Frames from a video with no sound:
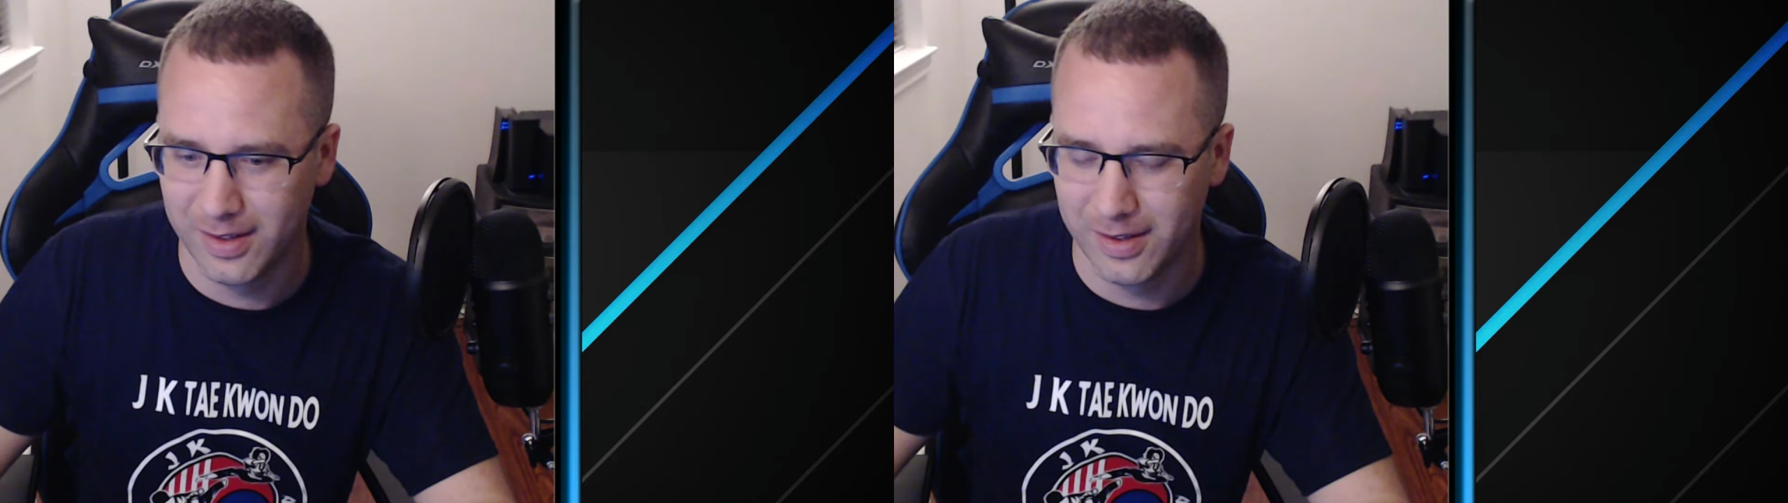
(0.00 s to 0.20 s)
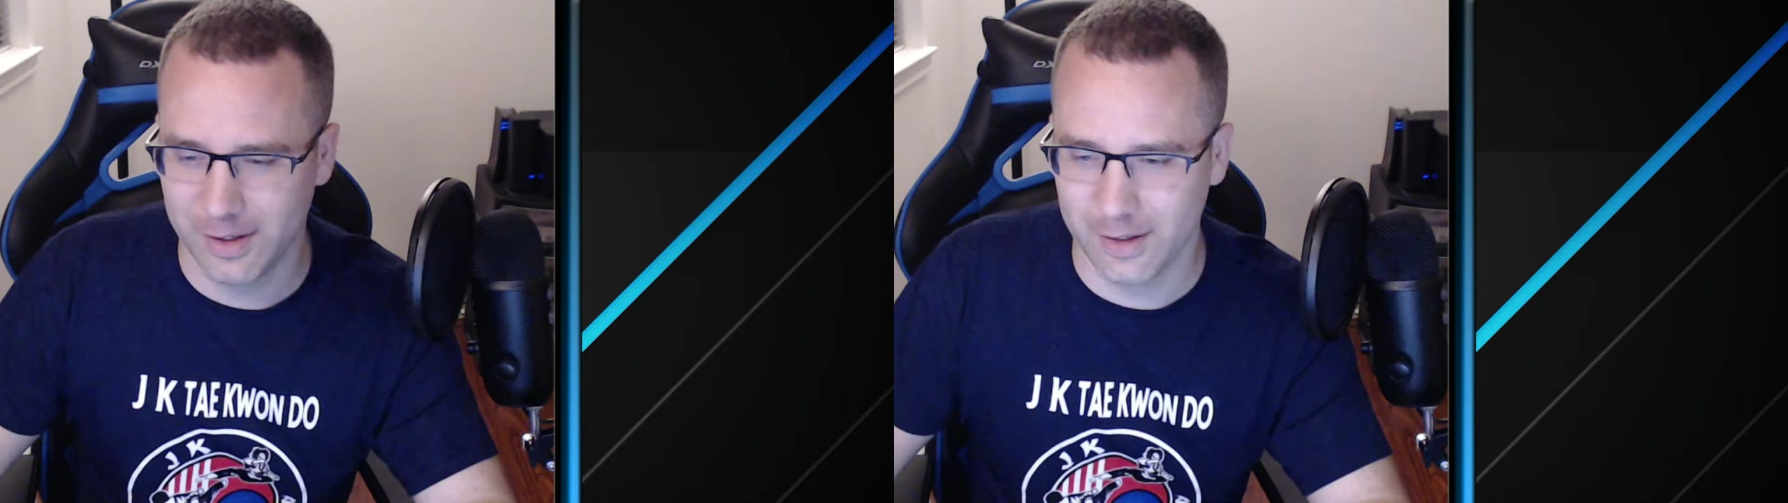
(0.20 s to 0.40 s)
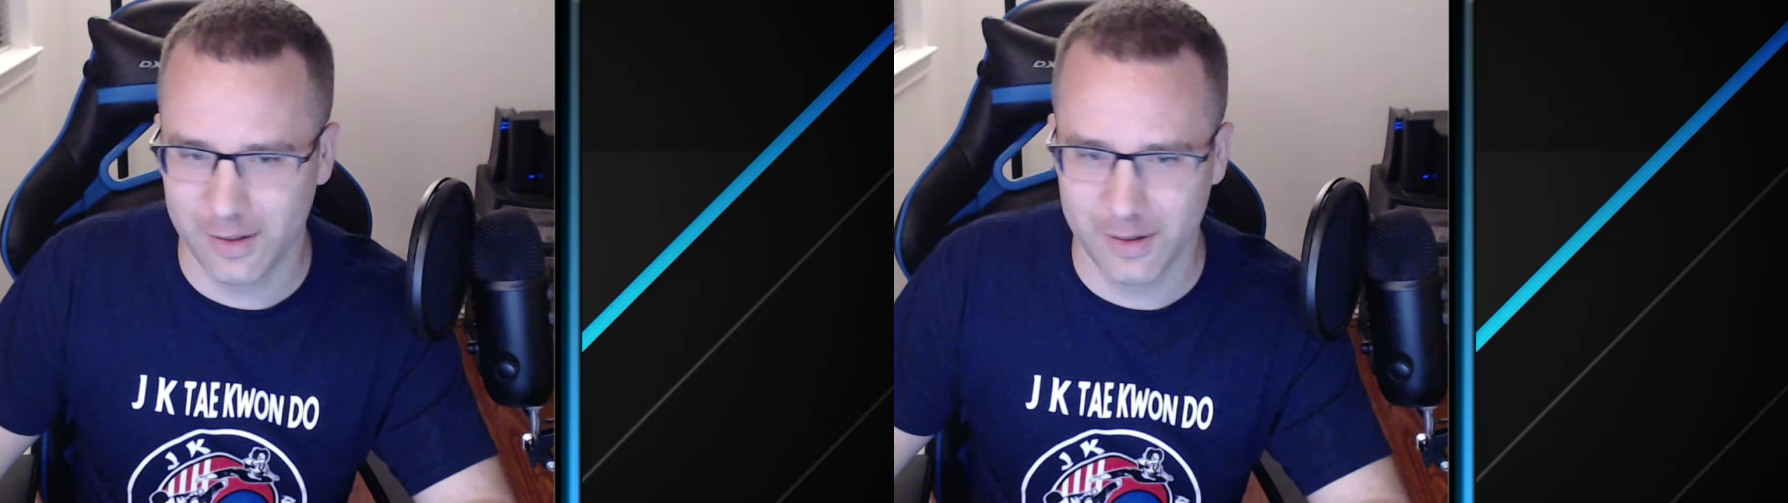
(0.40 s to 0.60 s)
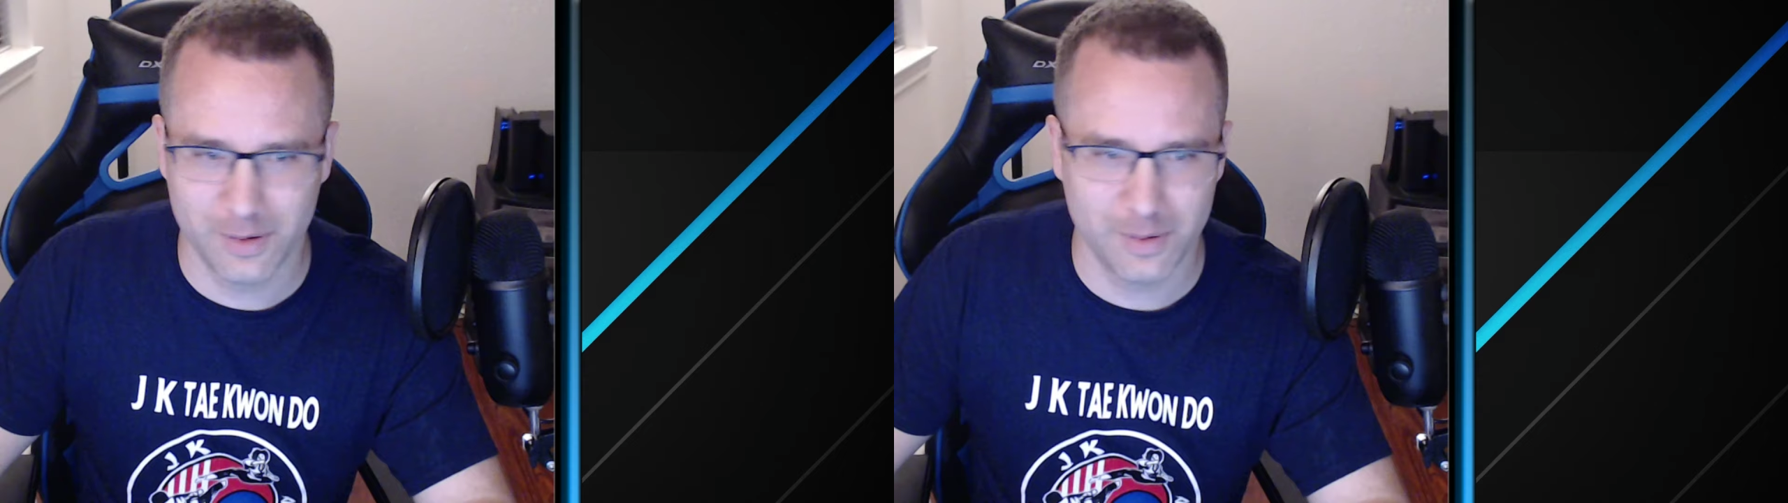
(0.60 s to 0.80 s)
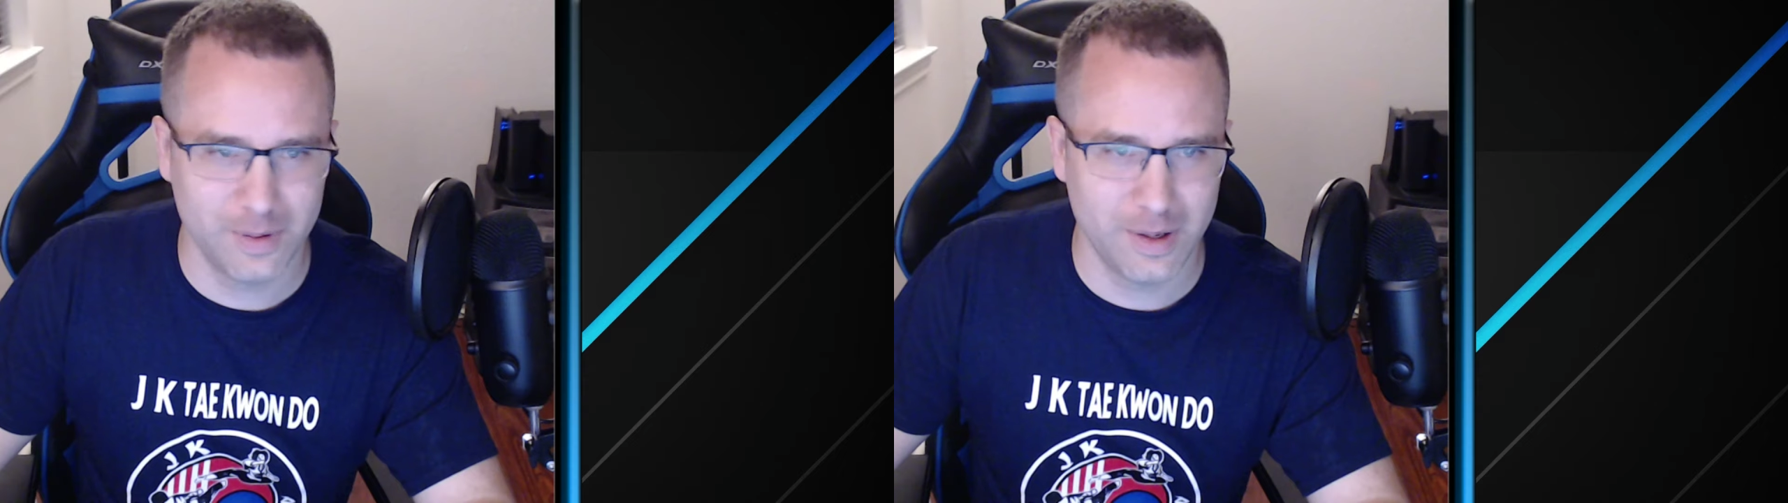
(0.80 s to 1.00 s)

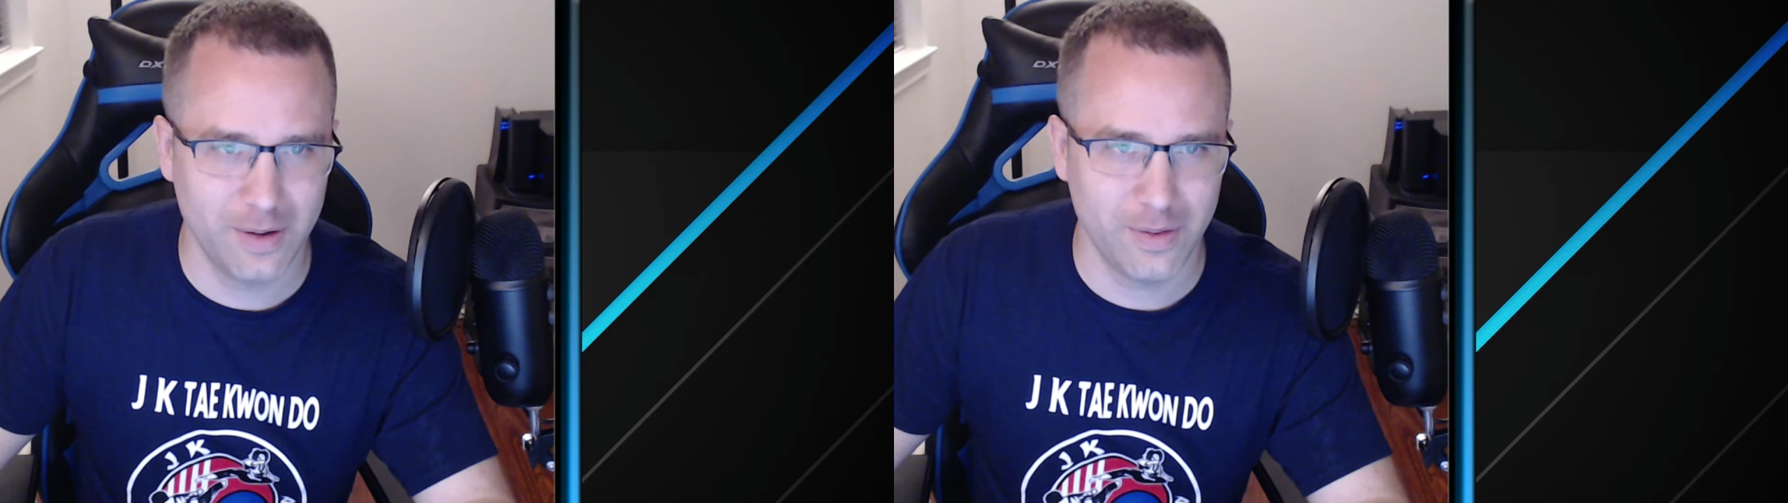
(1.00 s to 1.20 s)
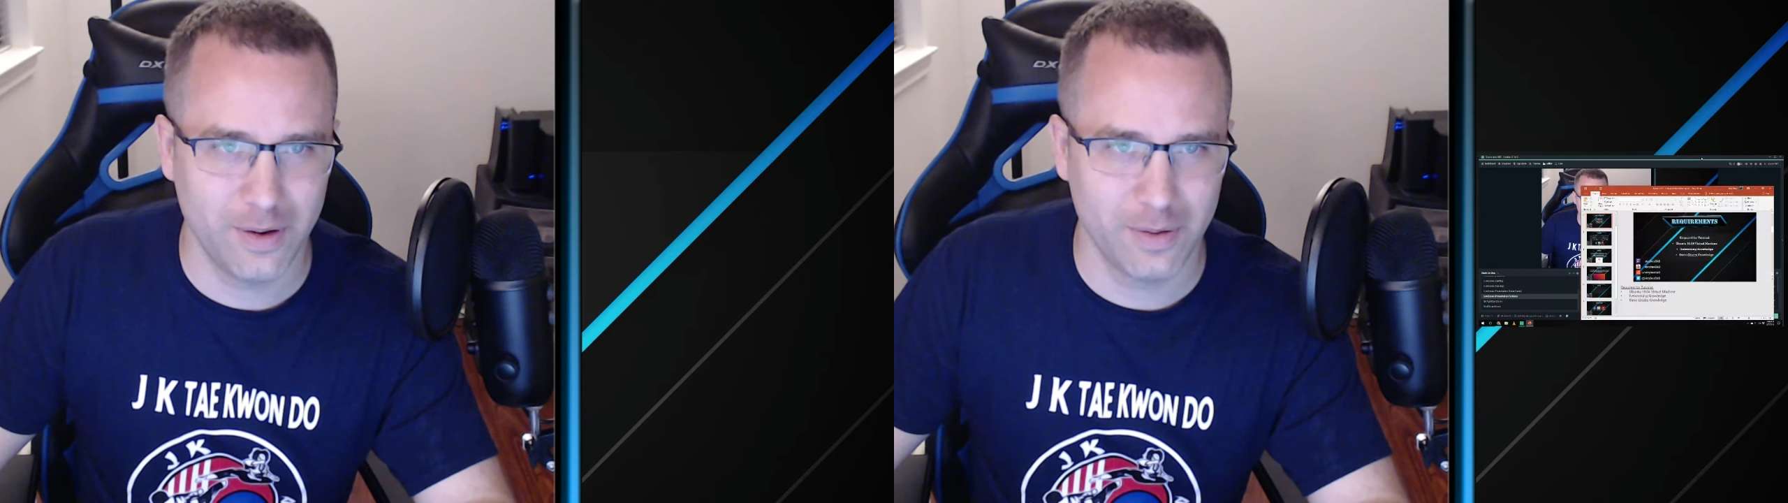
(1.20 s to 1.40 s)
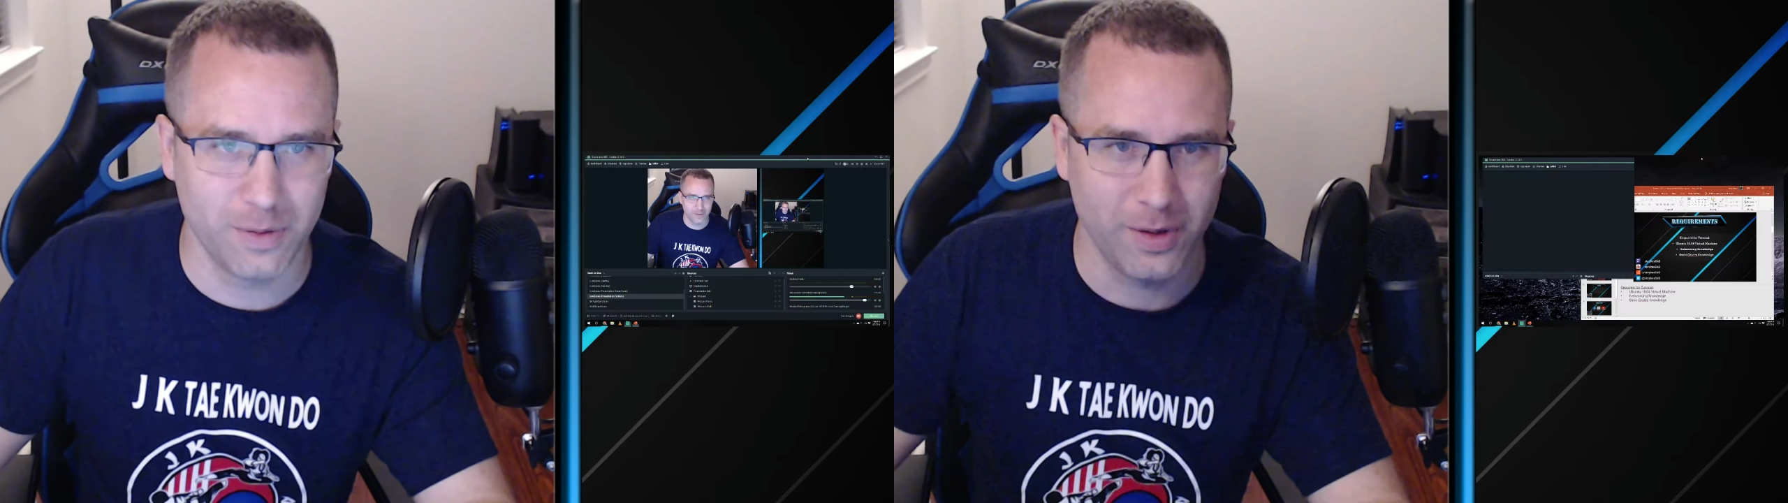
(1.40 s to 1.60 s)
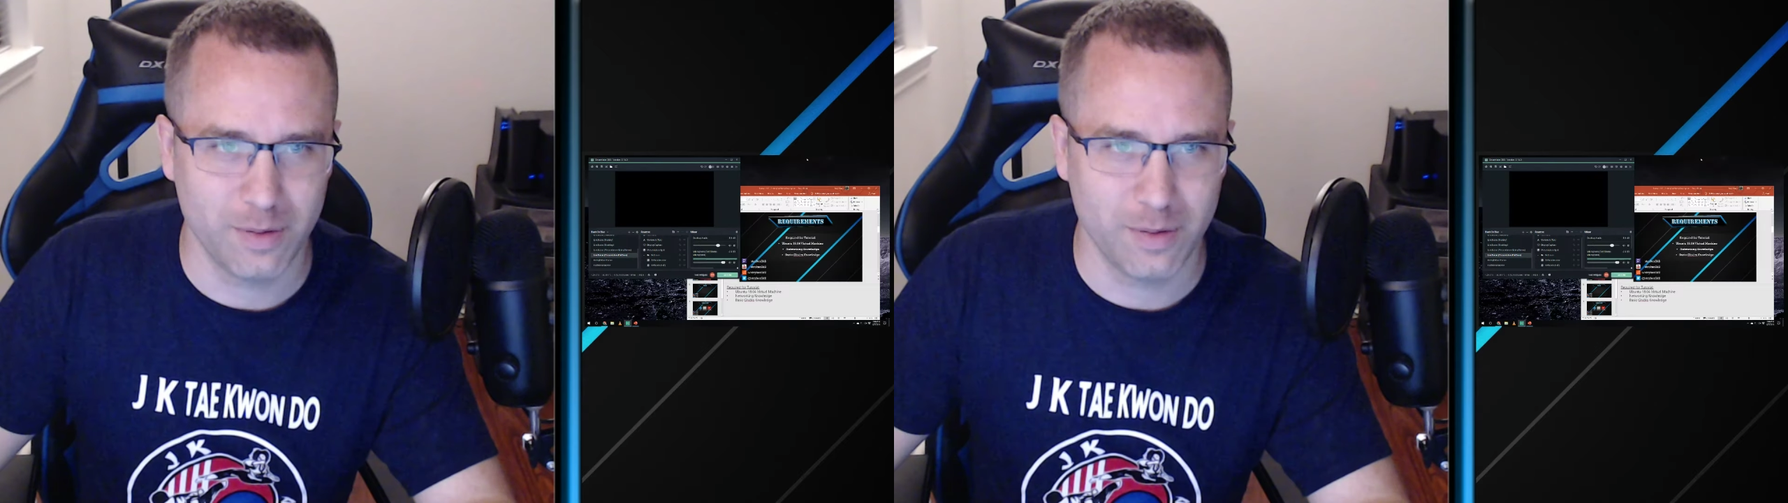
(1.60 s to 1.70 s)
Oh, wow, that really